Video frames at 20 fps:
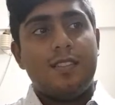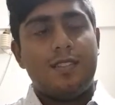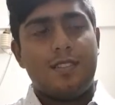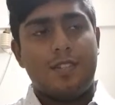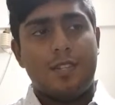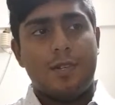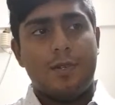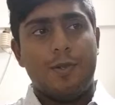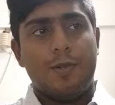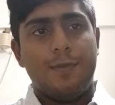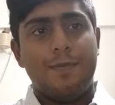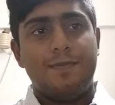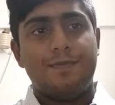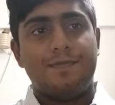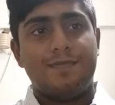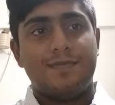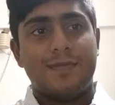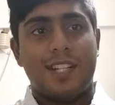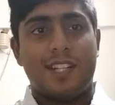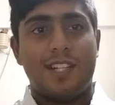So,
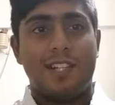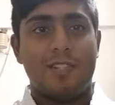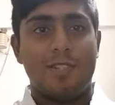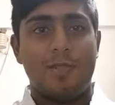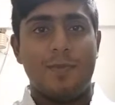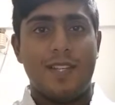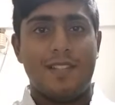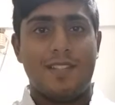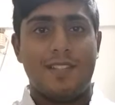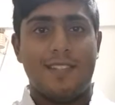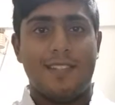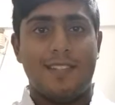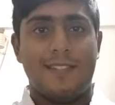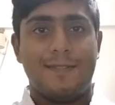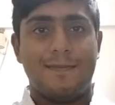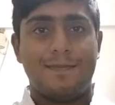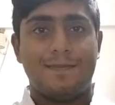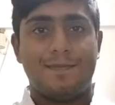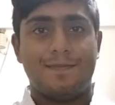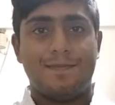I conclude by
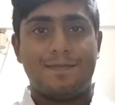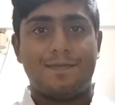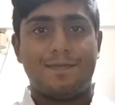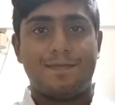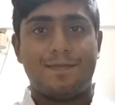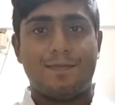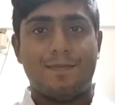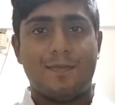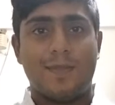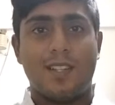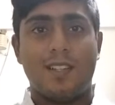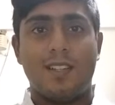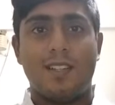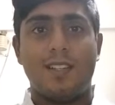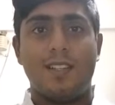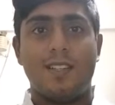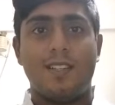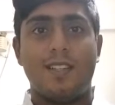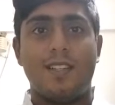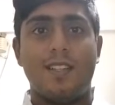saying,
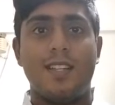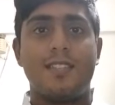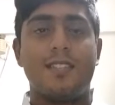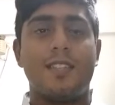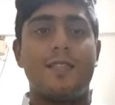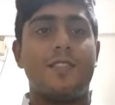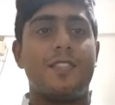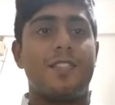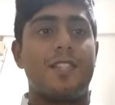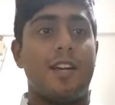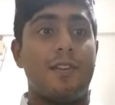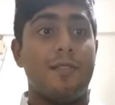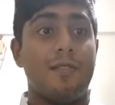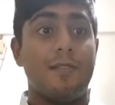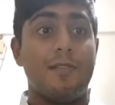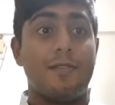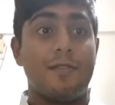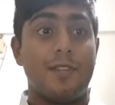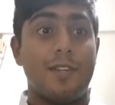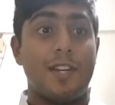let's give a
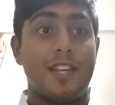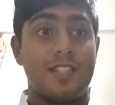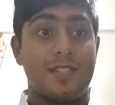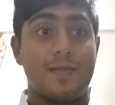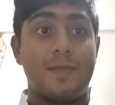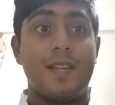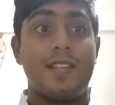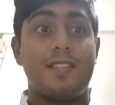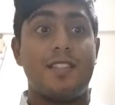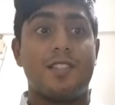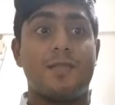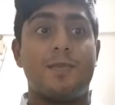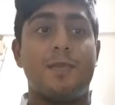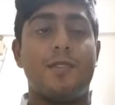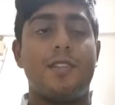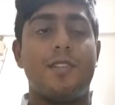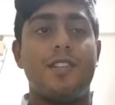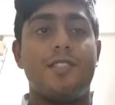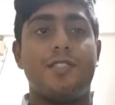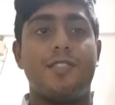shout for space
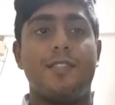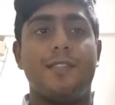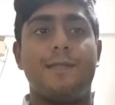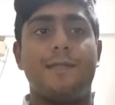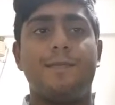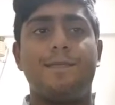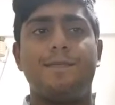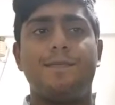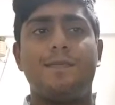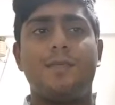exploration,